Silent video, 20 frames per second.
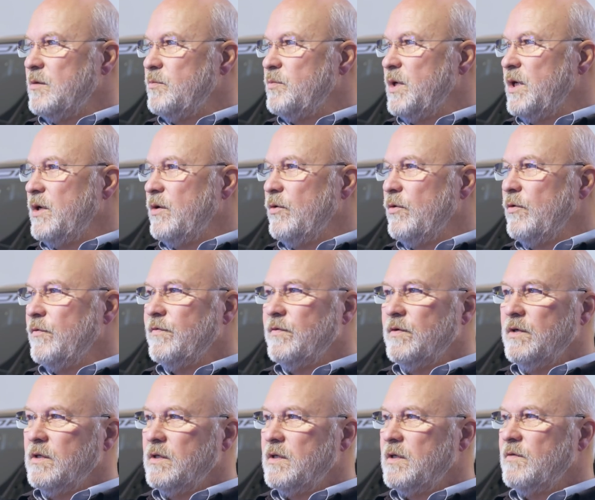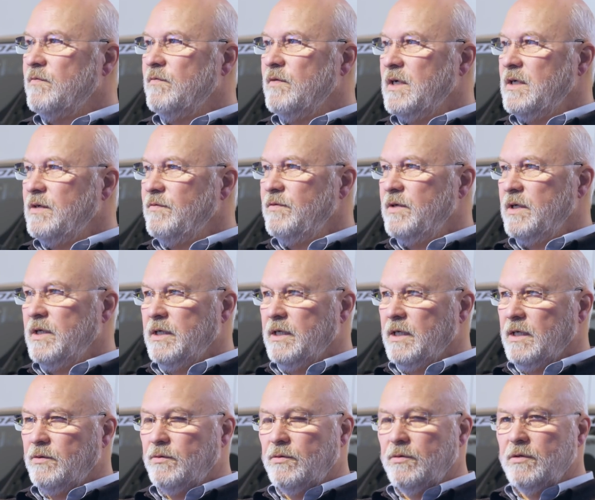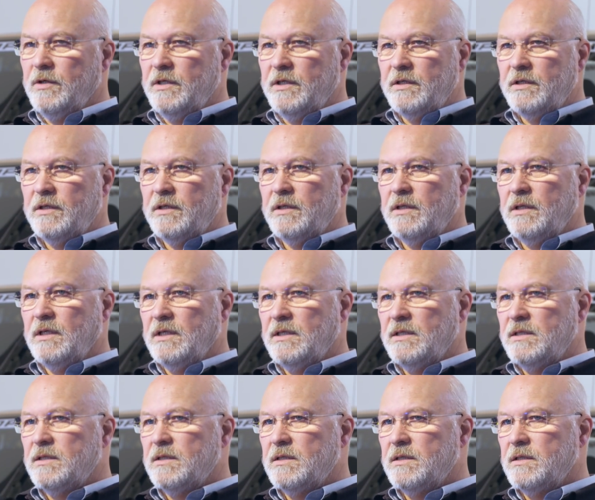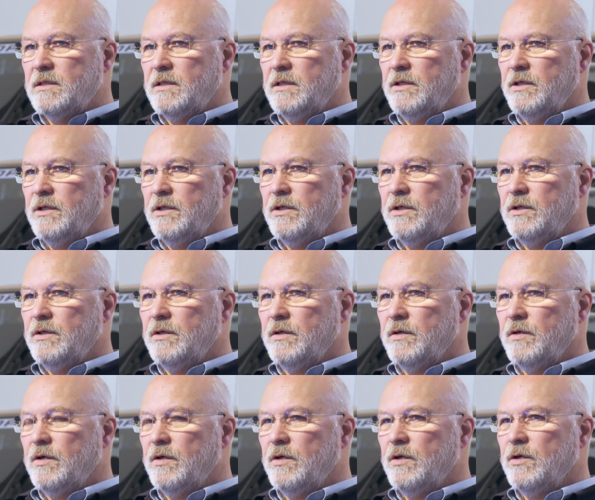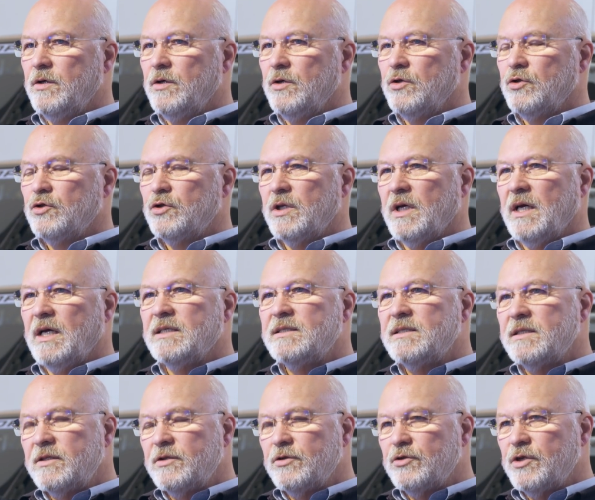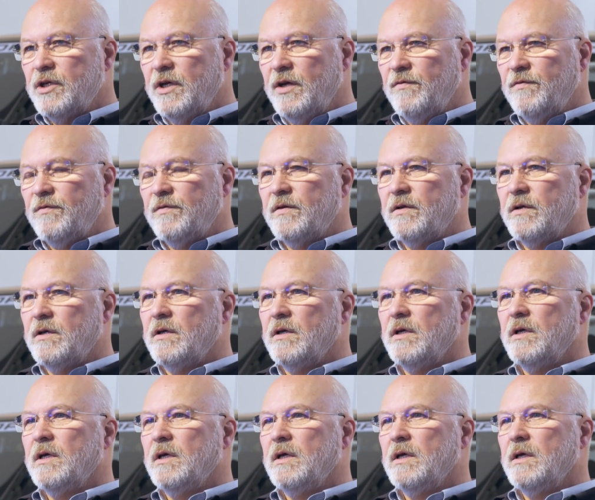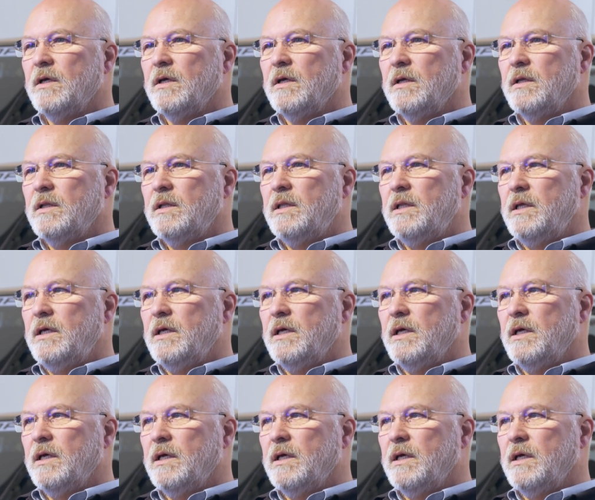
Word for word: the company near the Nürburgring because uh, we also wanted to extend the